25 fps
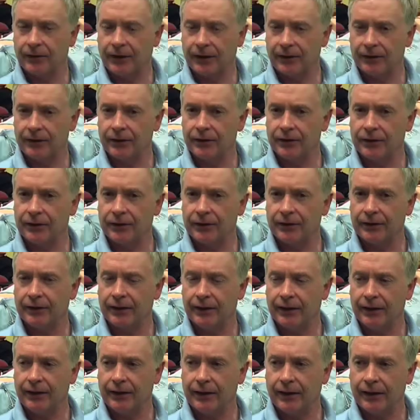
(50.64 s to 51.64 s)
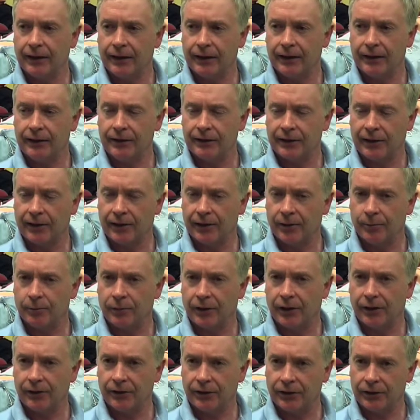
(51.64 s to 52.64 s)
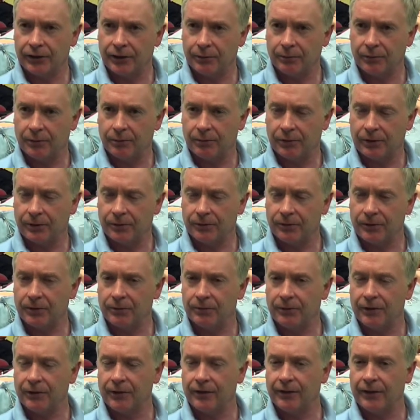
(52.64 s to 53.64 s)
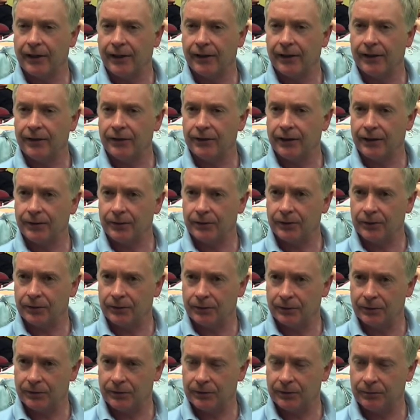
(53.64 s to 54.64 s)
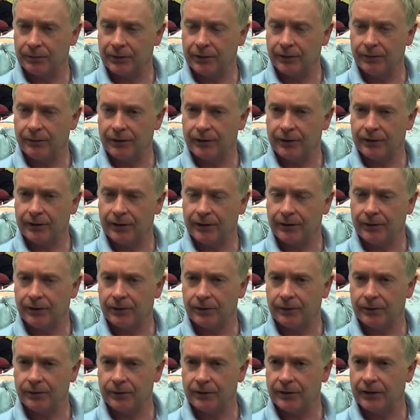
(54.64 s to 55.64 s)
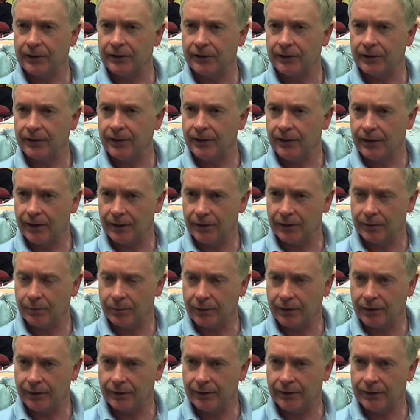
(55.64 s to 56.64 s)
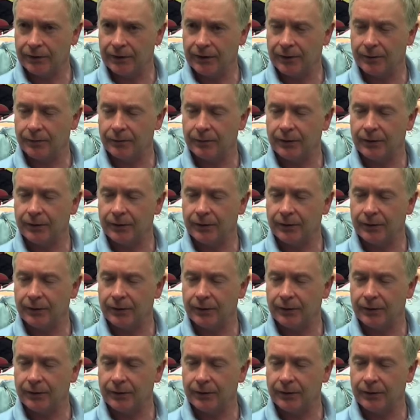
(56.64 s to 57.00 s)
Lancashire is our partnership approach with NHS Trust. We see the course as a partnership.